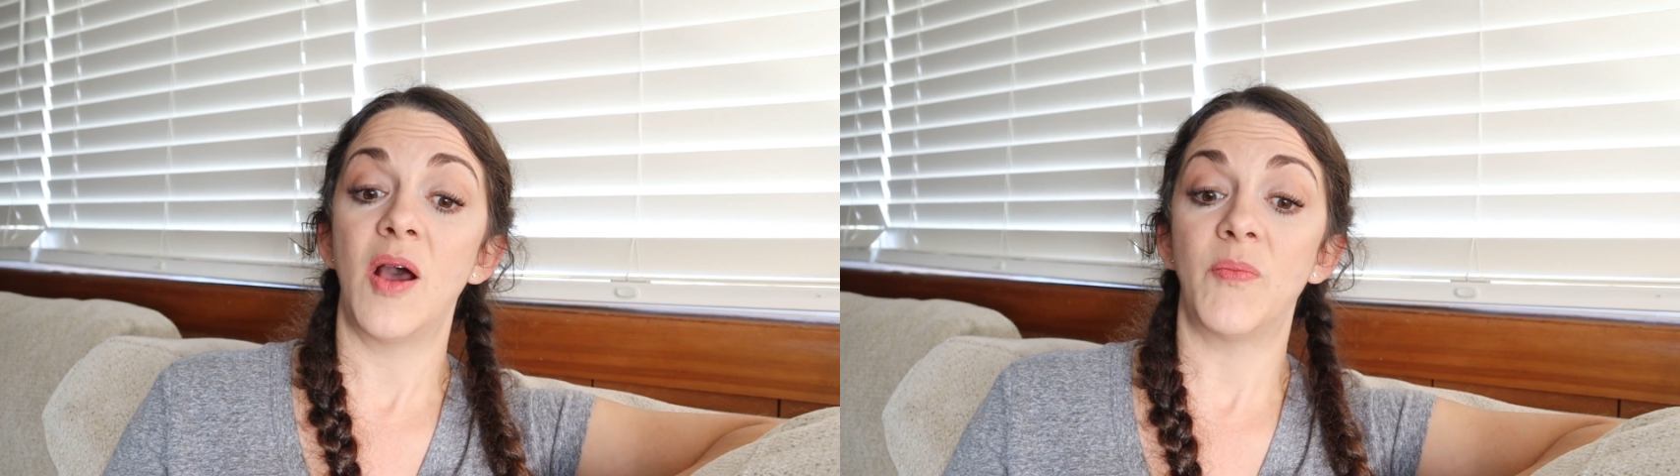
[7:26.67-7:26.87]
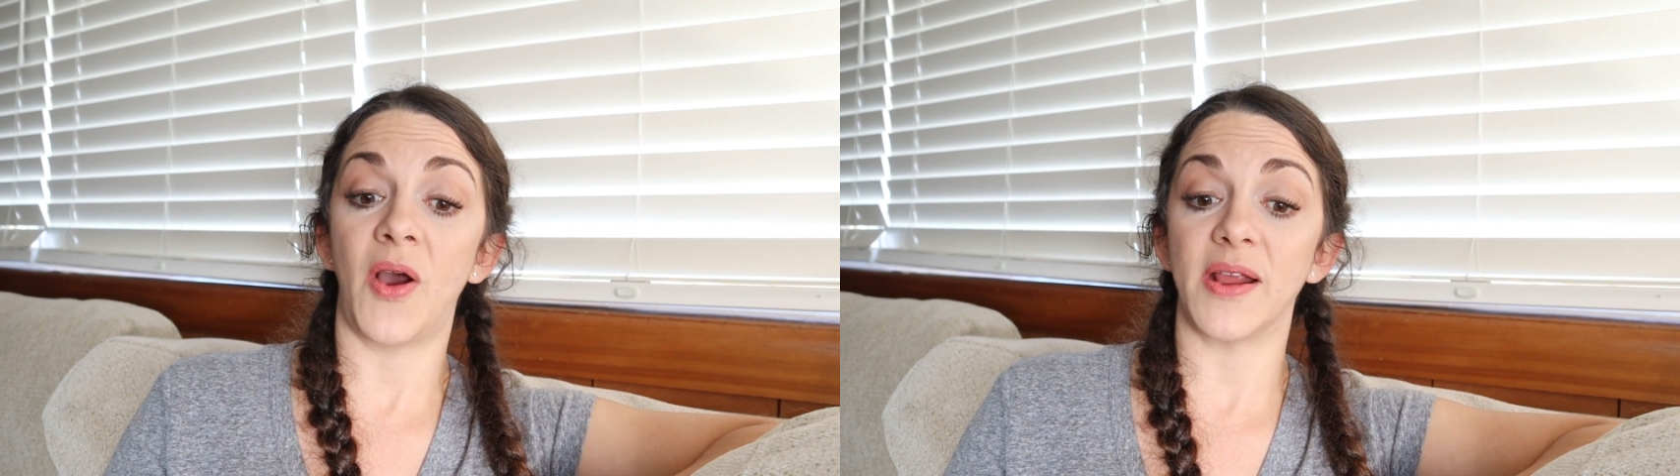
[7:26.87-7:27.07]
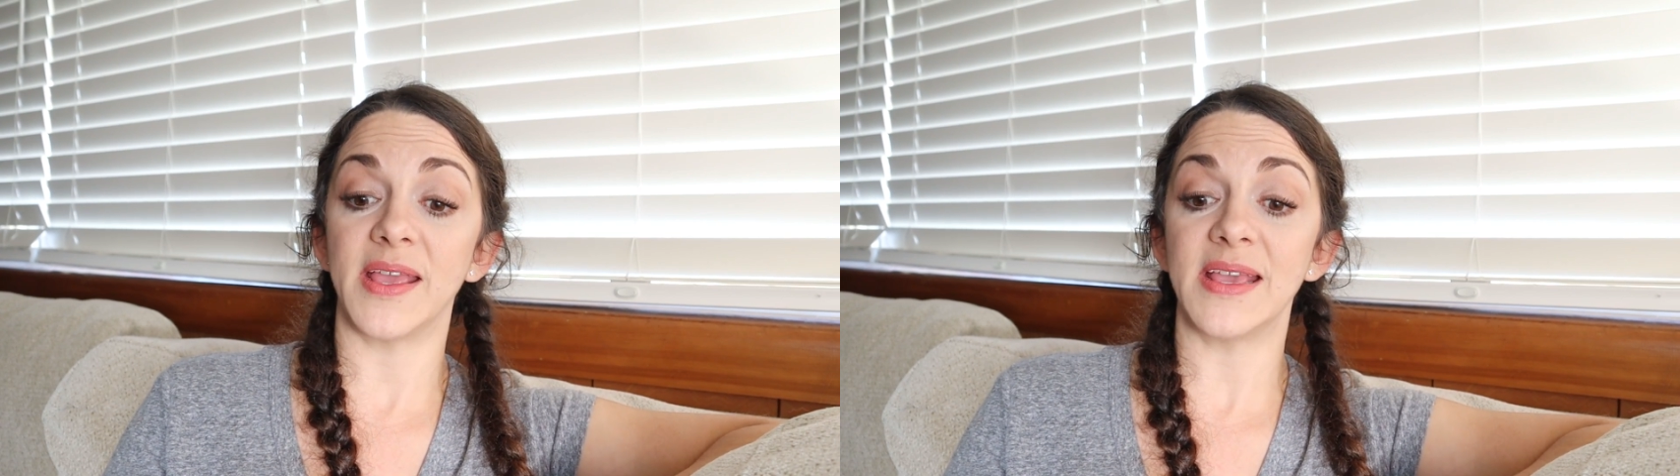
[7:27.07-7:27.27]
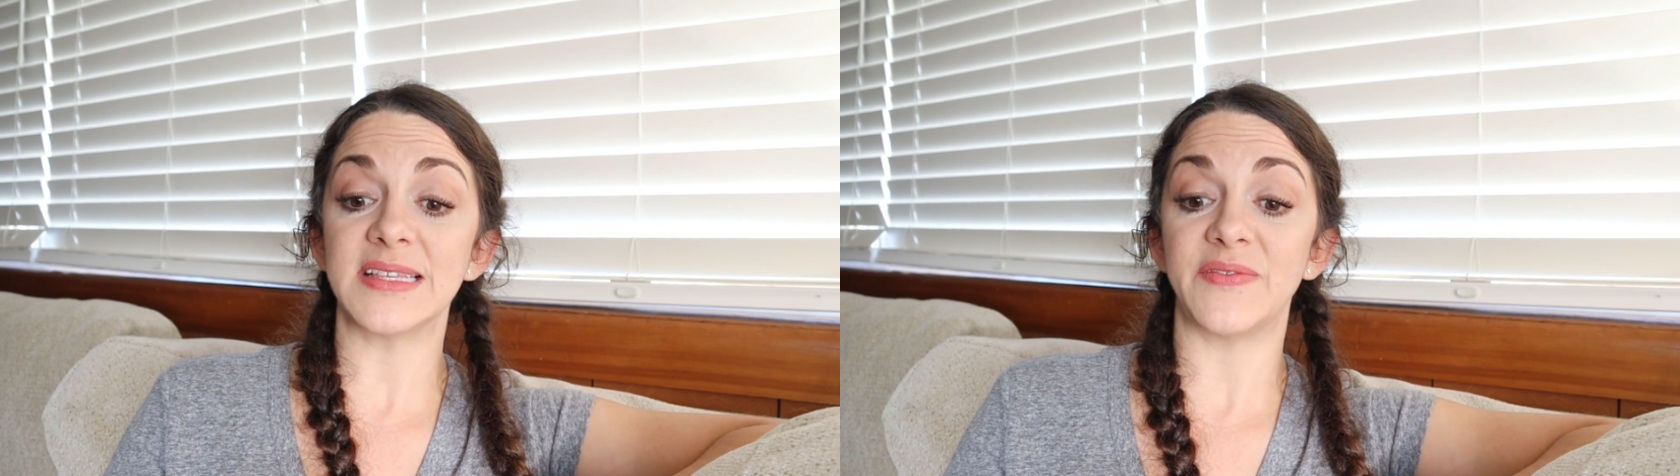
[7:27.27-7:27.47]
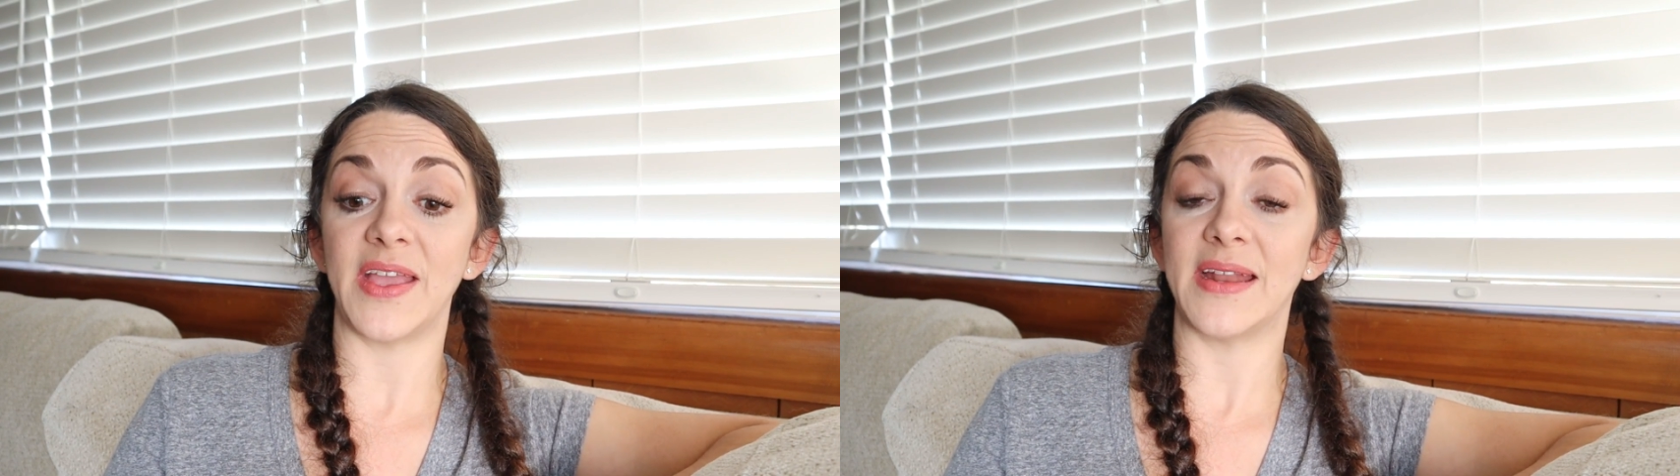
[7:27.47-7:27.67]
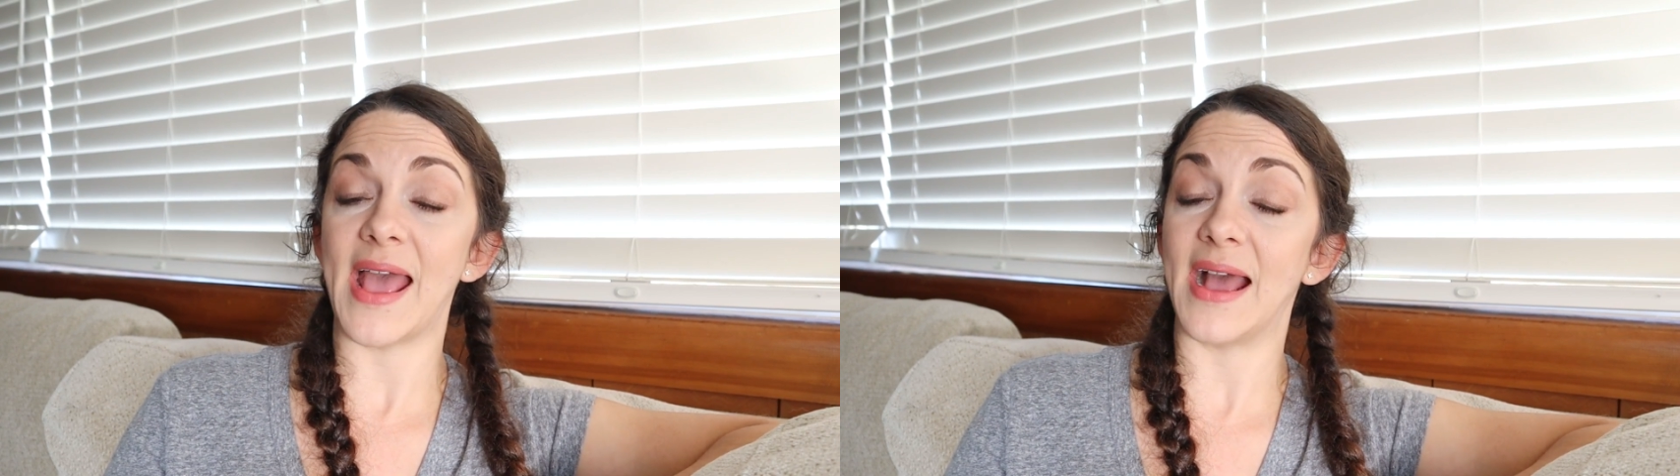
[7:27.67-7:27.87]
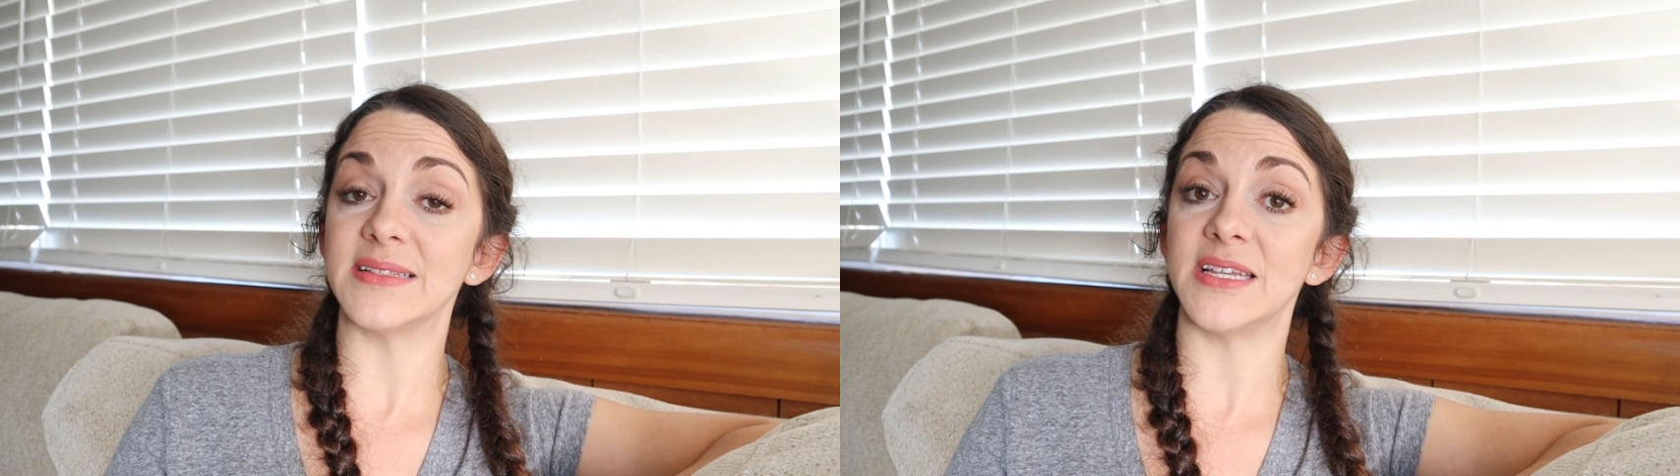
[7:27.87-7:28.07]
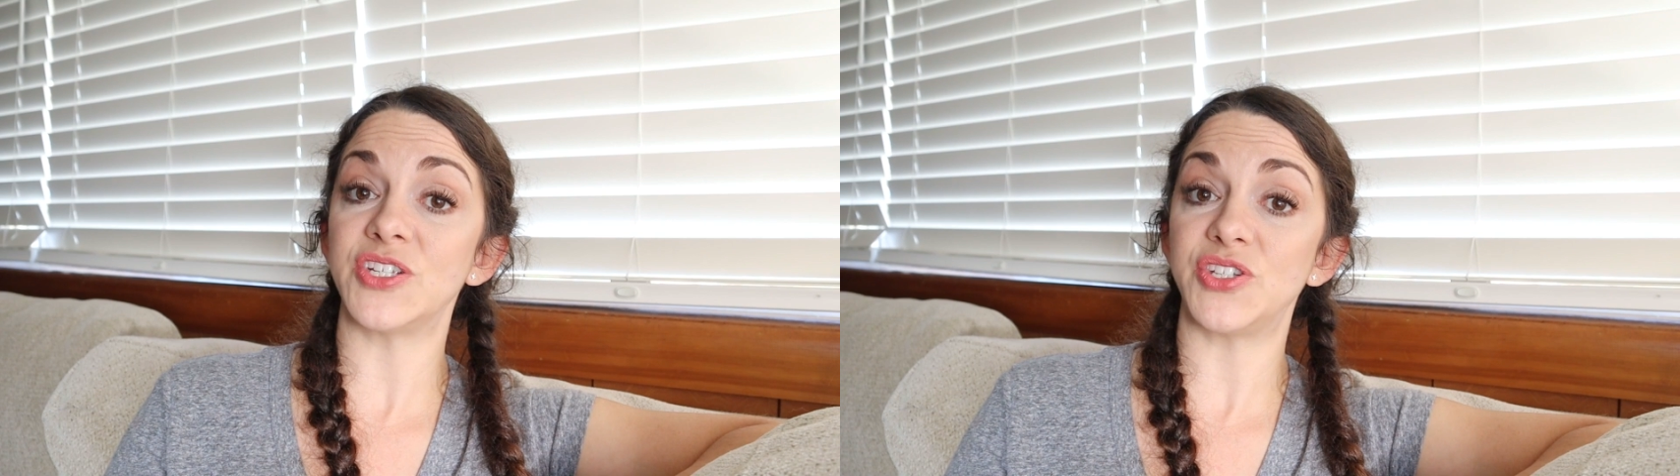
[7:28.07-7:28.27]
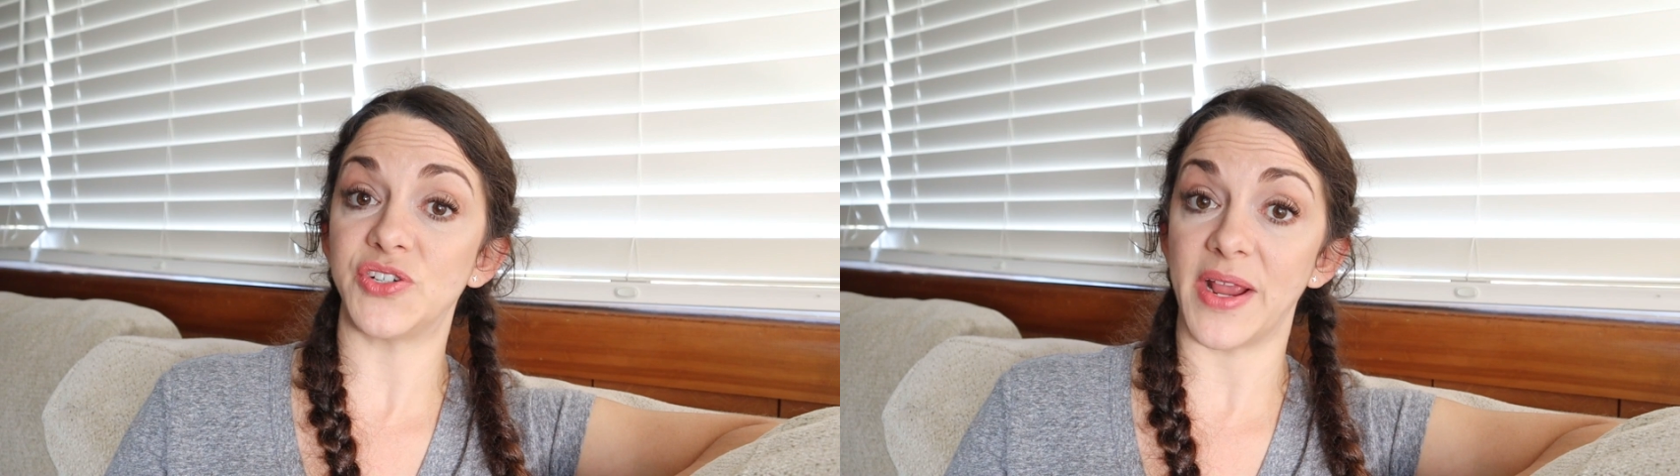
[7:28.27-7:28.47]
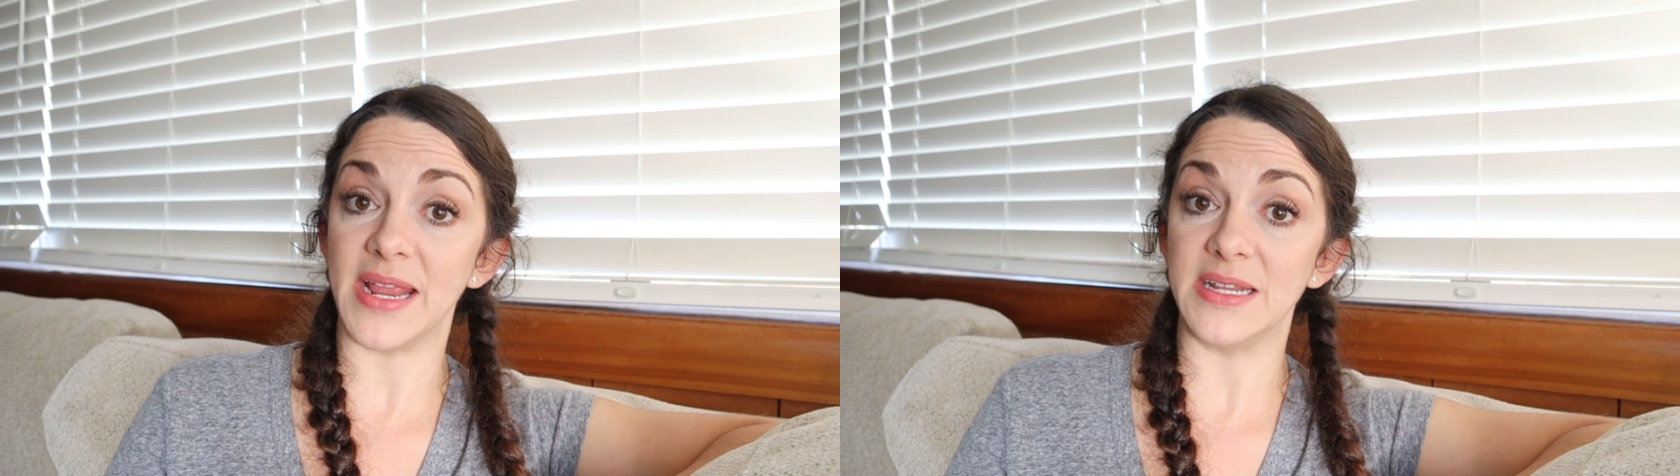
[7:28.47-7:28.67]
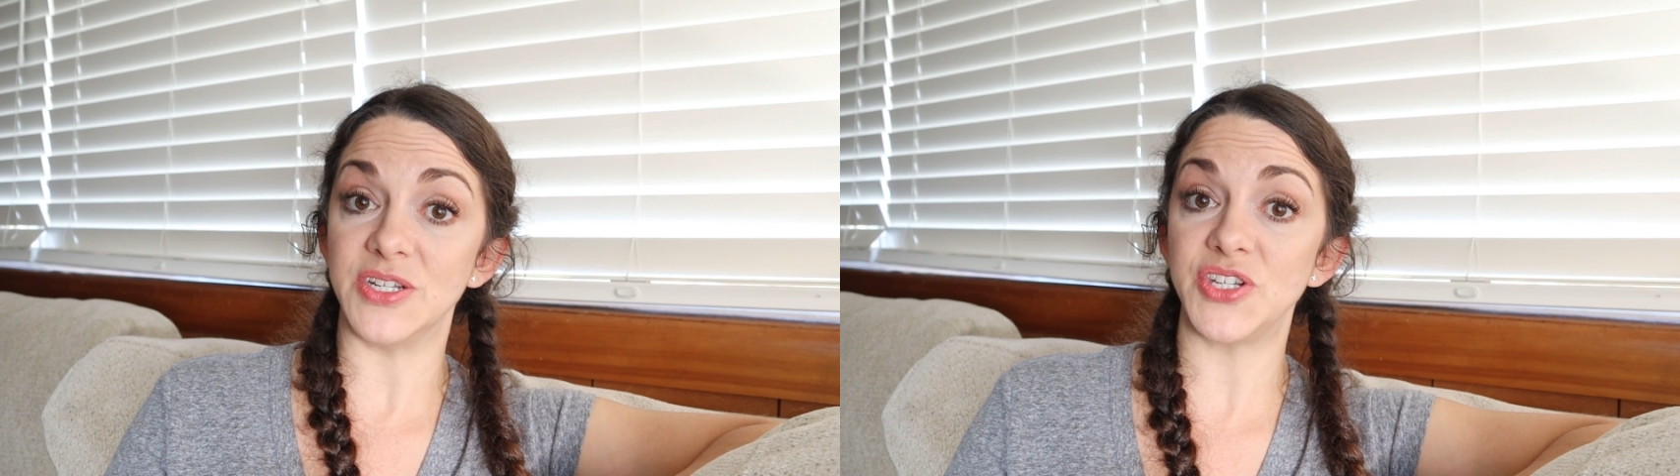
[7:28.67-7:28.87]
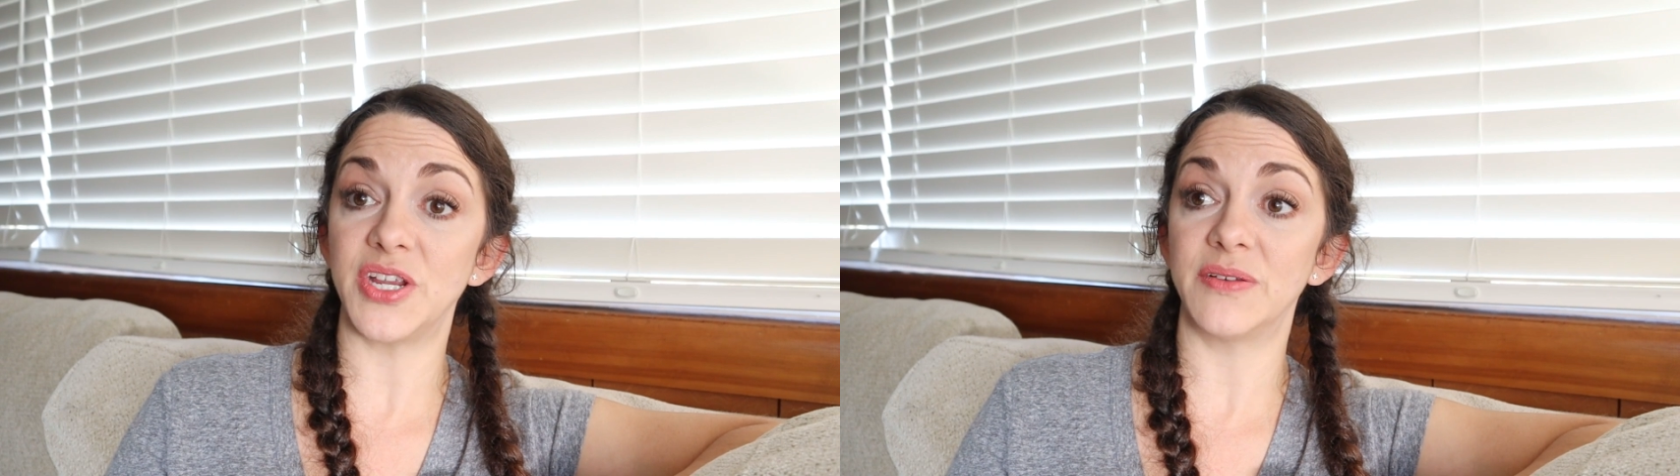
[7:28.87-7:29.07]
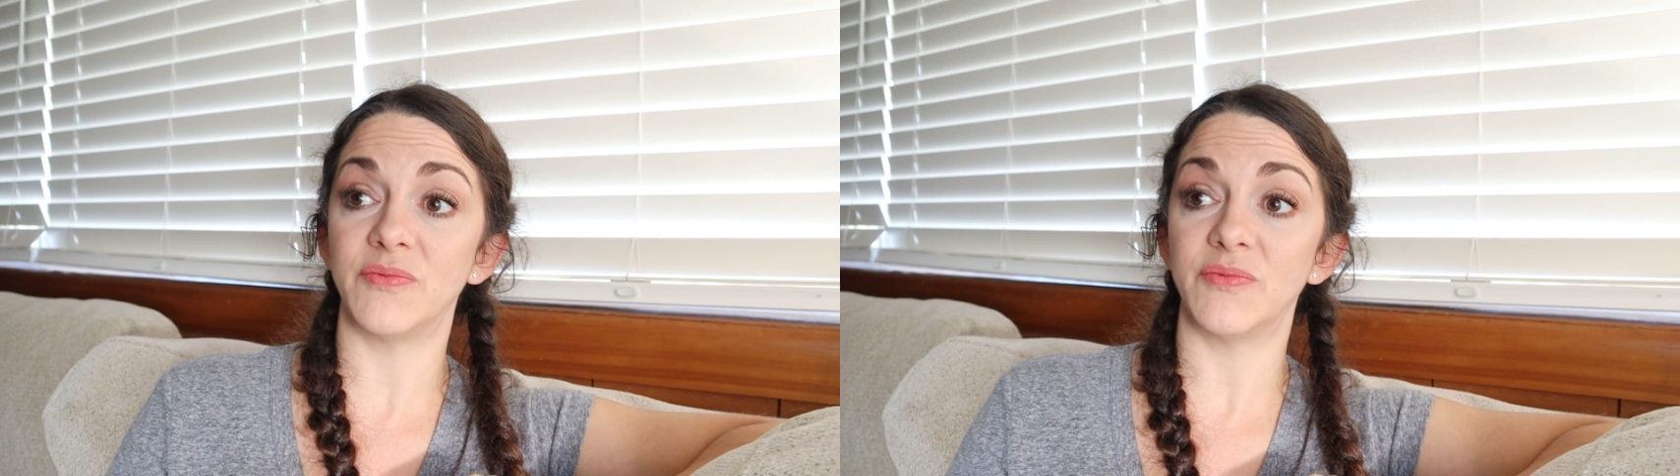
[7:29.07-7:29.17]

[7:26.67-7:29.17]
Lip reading: parking his van, acting strange,